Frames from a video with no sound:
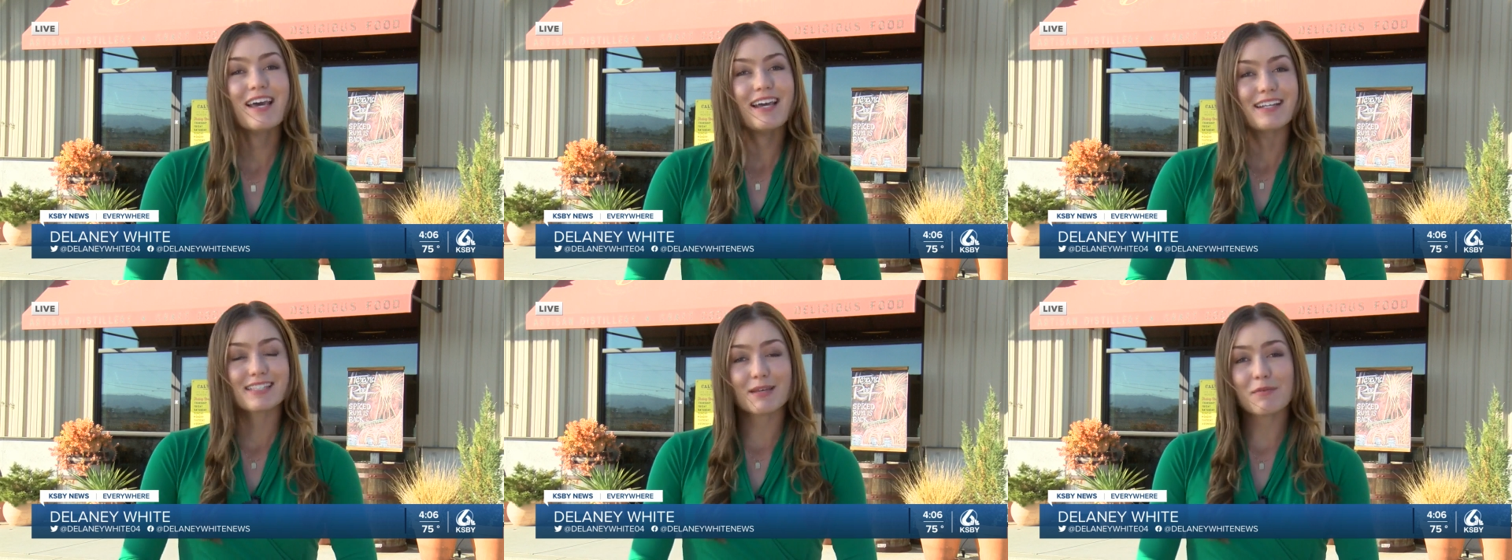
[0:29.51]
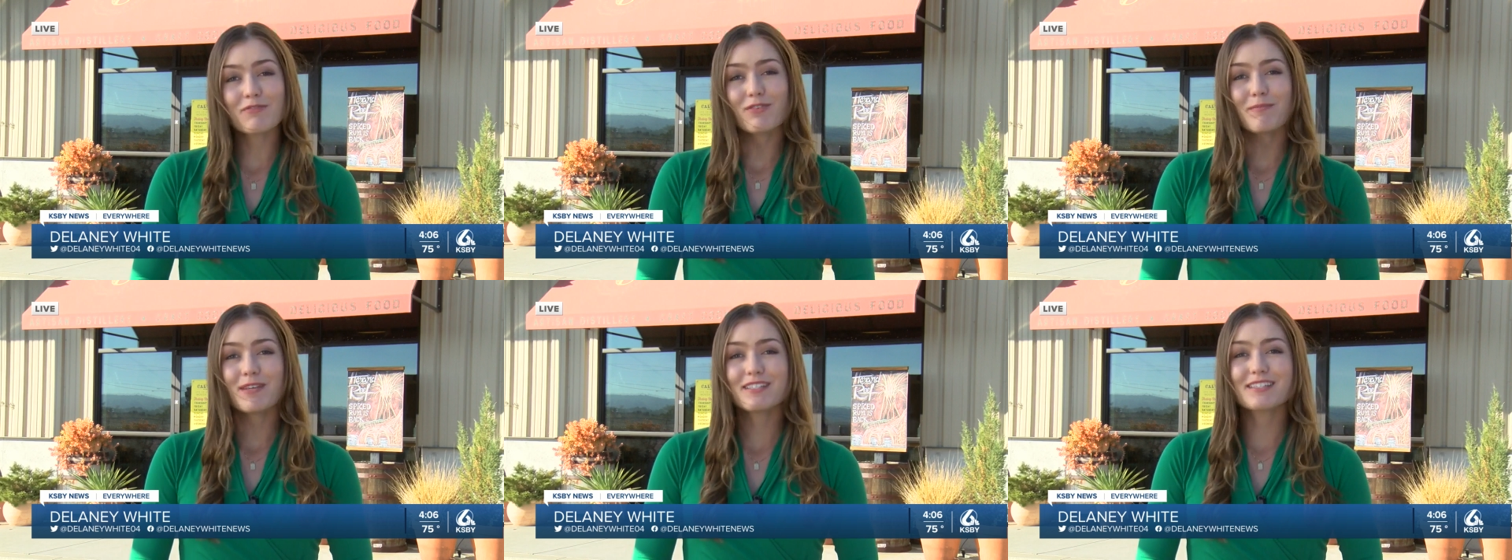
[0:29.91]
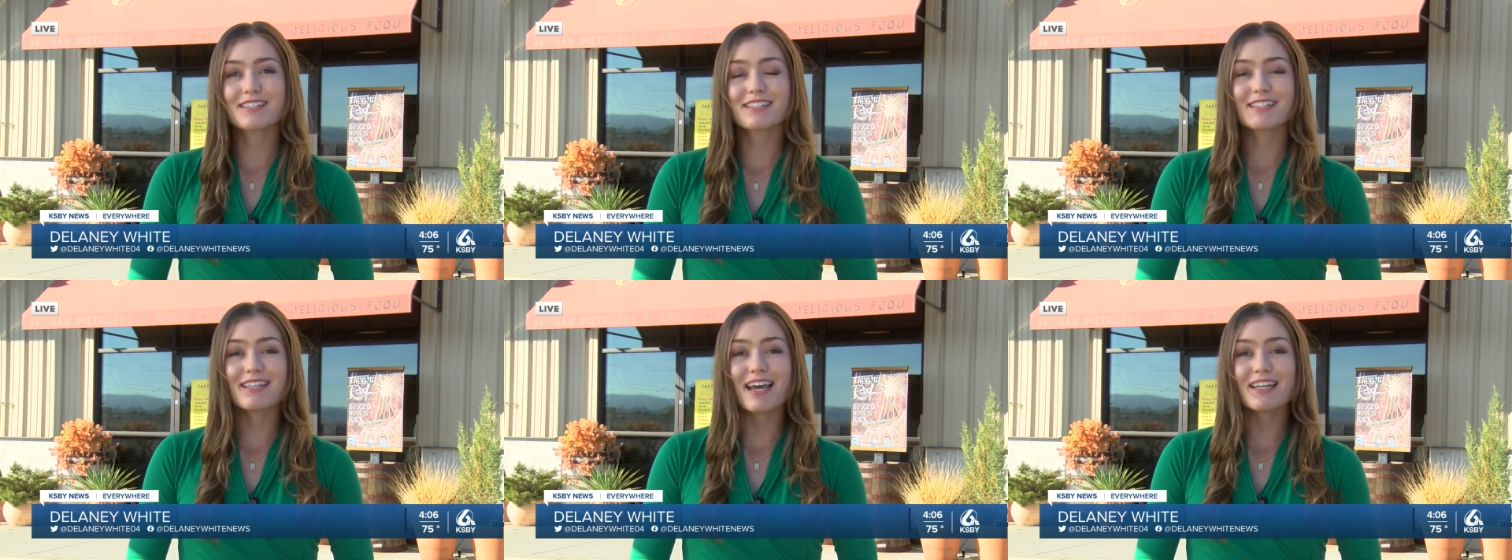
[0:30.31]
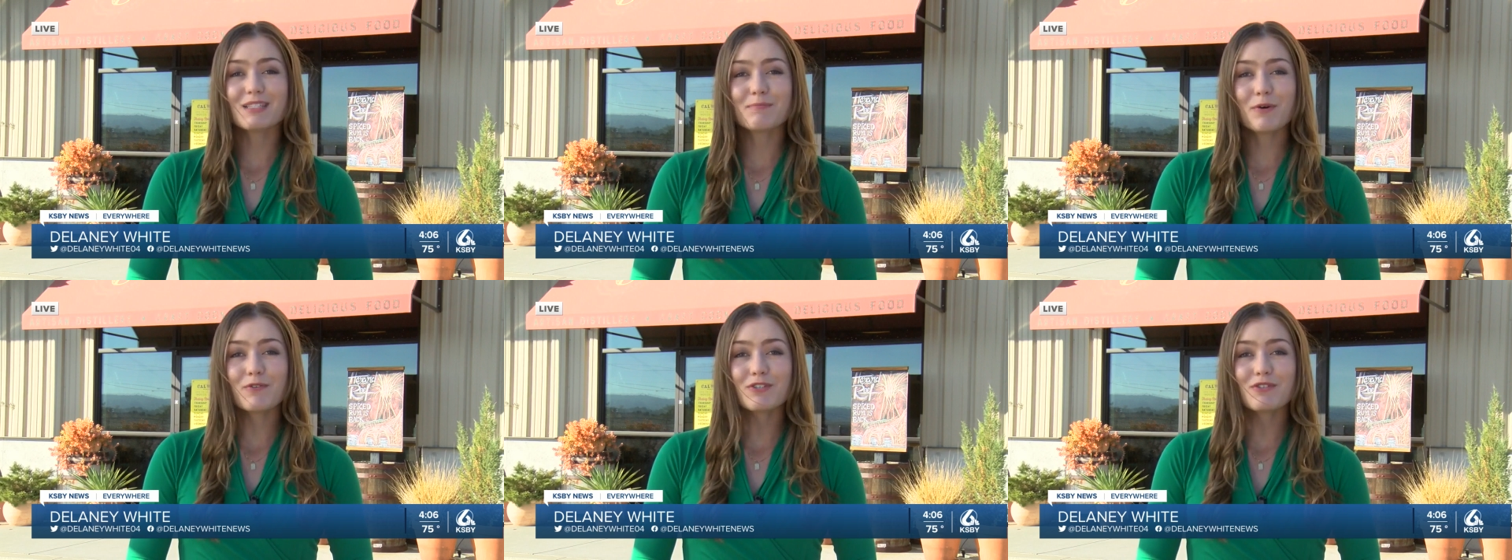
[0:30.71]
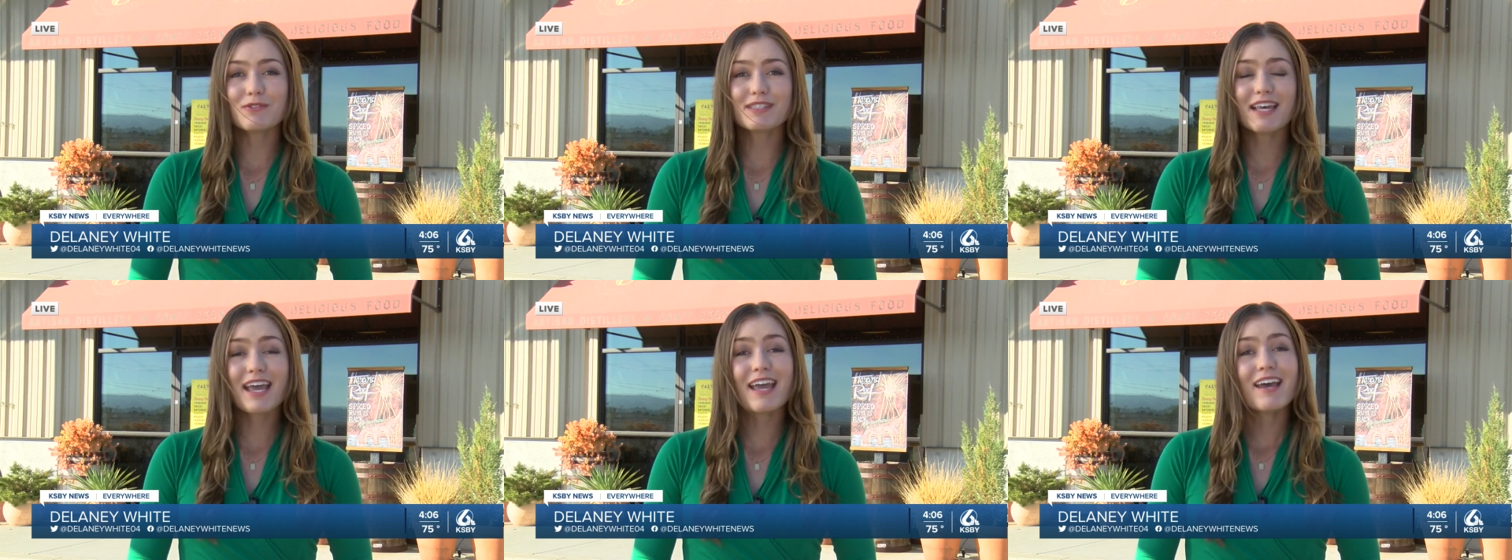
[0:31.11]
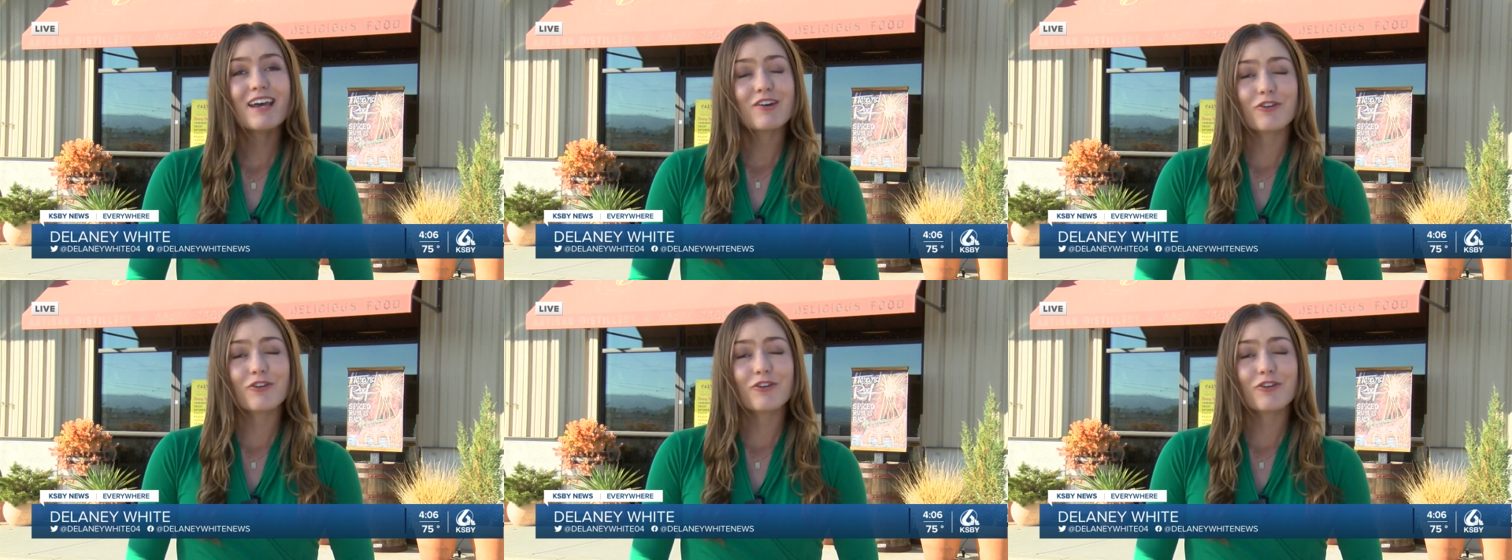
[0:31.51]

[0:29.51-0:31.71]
And some of the businesses I spoke to say